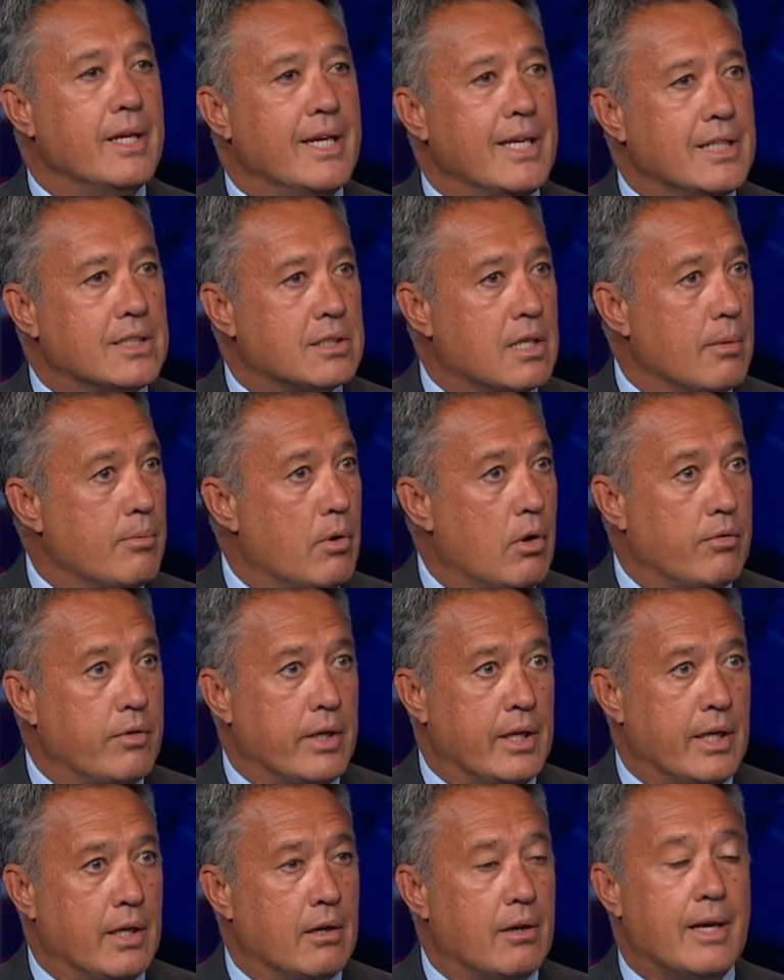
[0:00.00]
He's come over
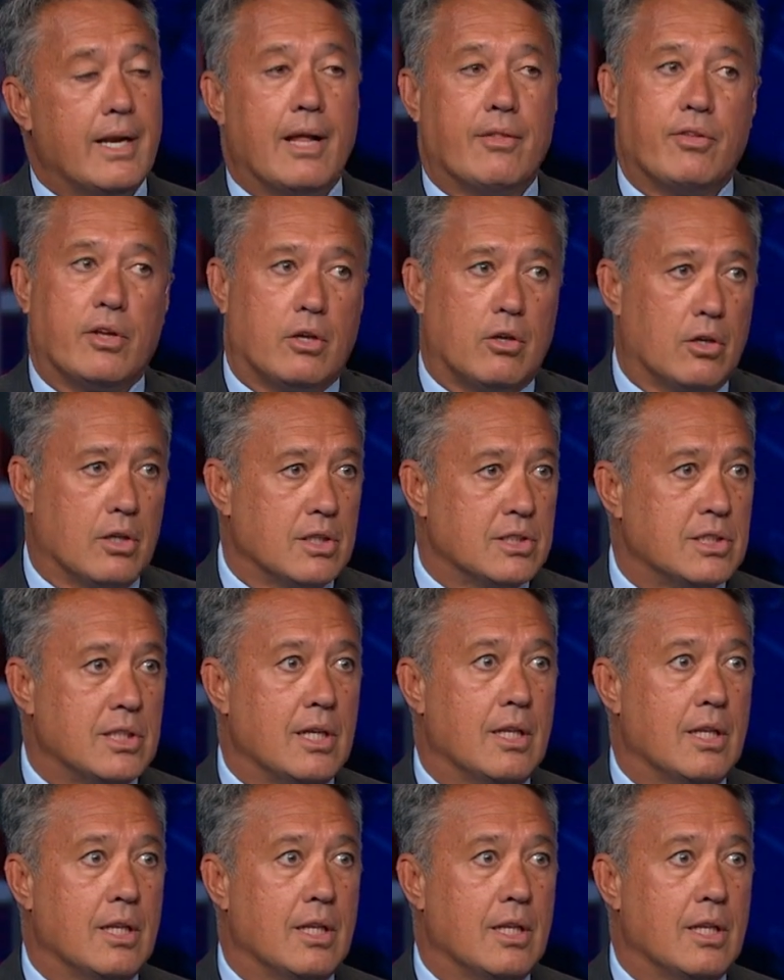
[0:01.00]
here, and I think you're going to see